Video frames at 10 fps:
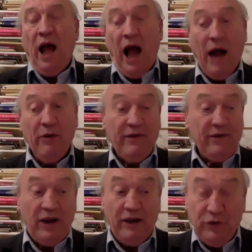However,
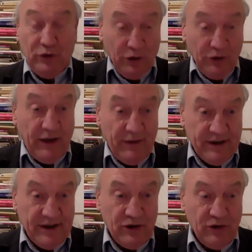if you don't have a
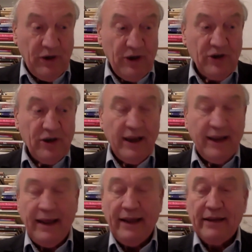situation like
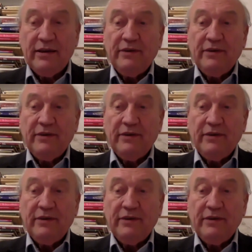that,